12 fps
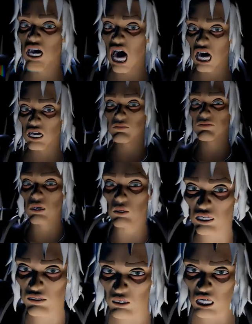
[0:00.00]
land
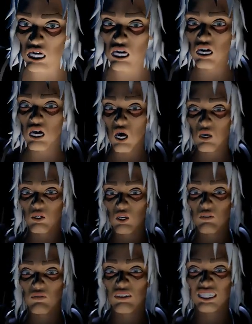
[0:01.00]
beautifully on your
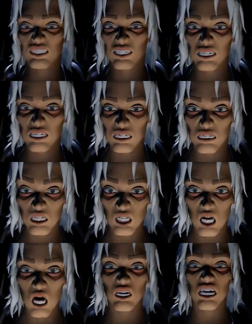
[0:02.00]
feet. The
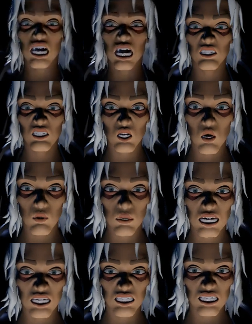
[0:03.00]
shock hits your
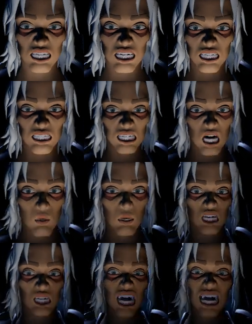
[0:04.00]
weakened knees, which
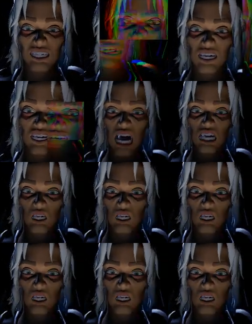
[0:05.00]
shatter, and